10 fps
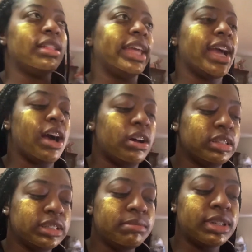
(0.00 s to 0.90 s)
Like, I
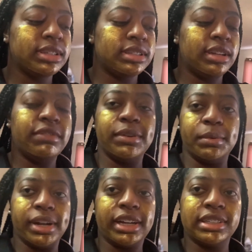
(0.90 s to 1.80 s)
honestly want to see if it
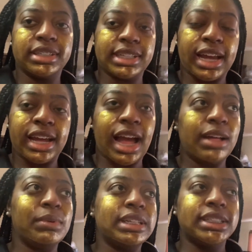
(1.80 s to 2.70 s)
works because I could, I
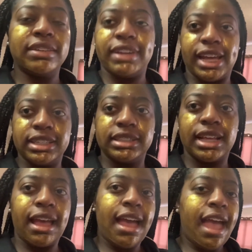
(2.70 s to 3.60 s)
went to CVS
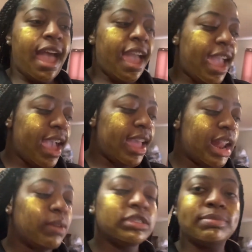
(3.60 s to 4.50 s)
and I
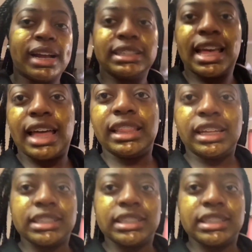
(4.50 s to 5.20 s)
was surprised they had this.